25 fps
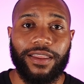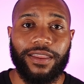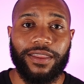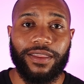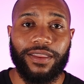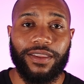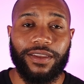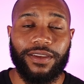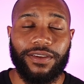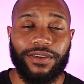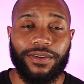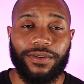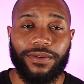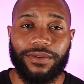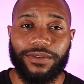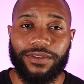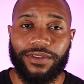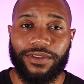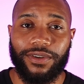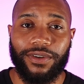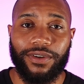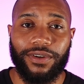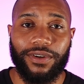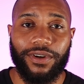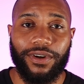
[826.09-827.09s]
the
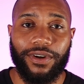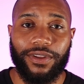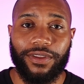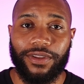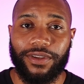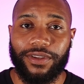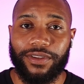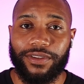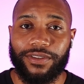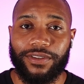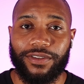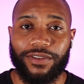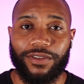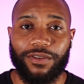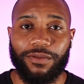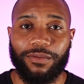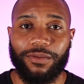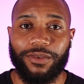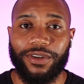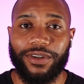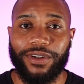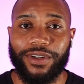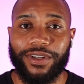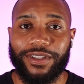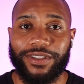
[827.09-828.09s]
user or the
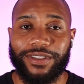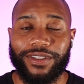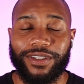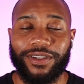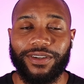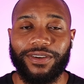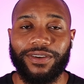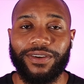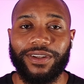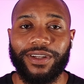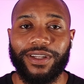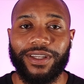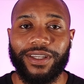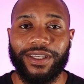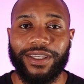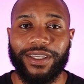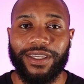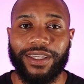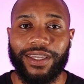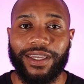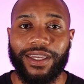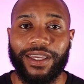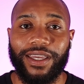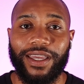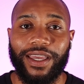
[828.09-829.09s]
consumer isn't going to
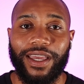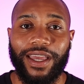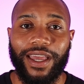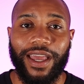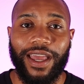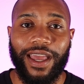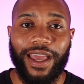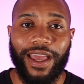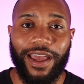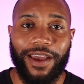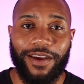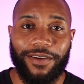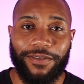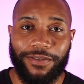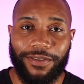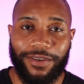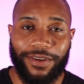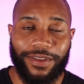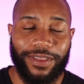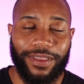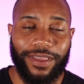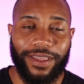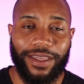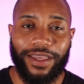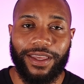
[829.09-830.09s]
get
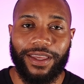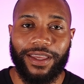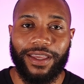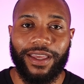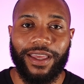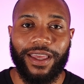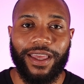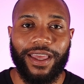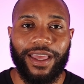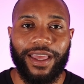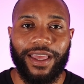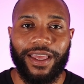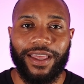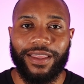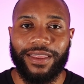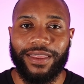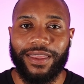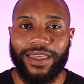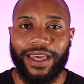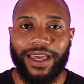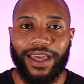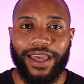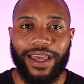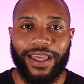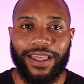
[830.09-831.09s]
everything
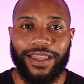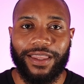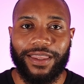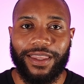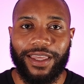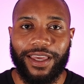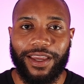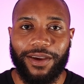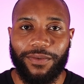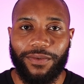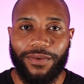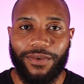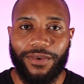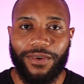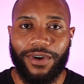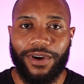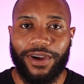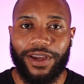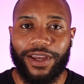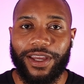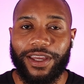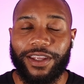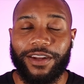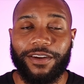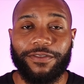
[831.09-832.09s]
that they want.
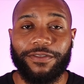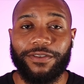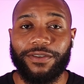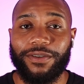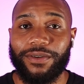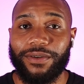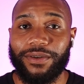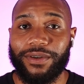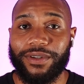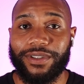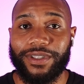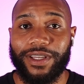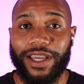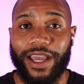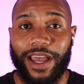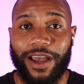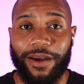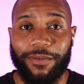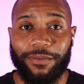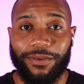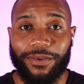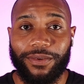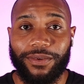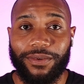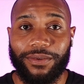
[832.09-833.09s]
And of course,
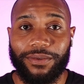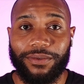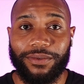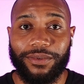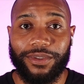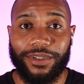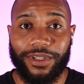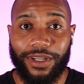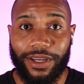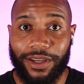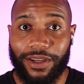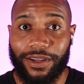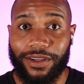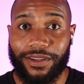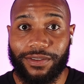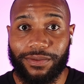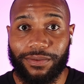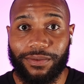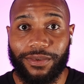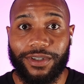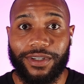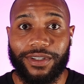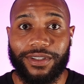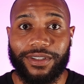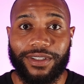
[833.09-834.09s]
Apple does
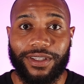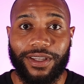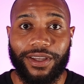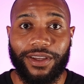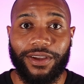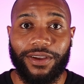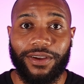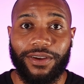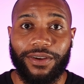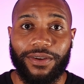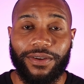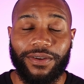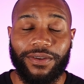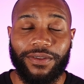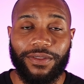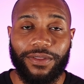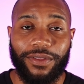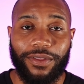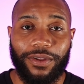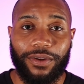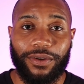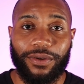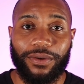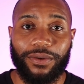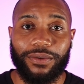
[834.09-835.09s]
want to sell
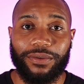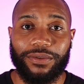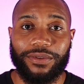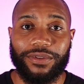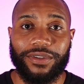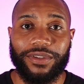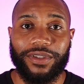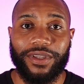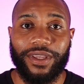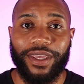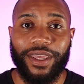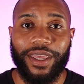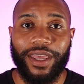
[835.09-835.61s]
those